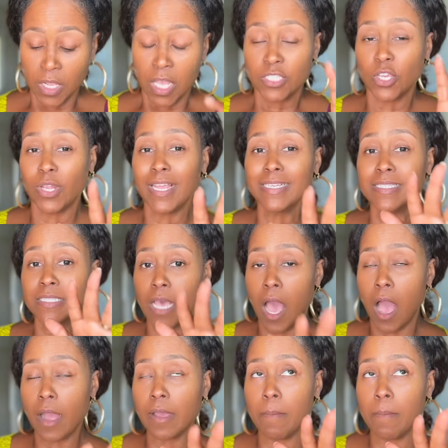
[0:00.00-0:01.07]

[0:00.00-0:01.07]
So let's talk